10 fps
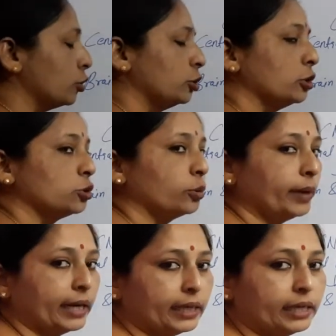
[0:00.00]
or the
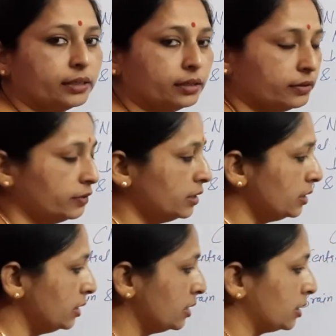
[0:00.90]
somatic
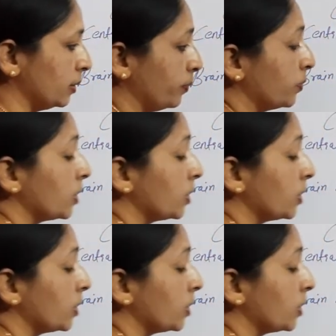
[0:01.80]
nervous system.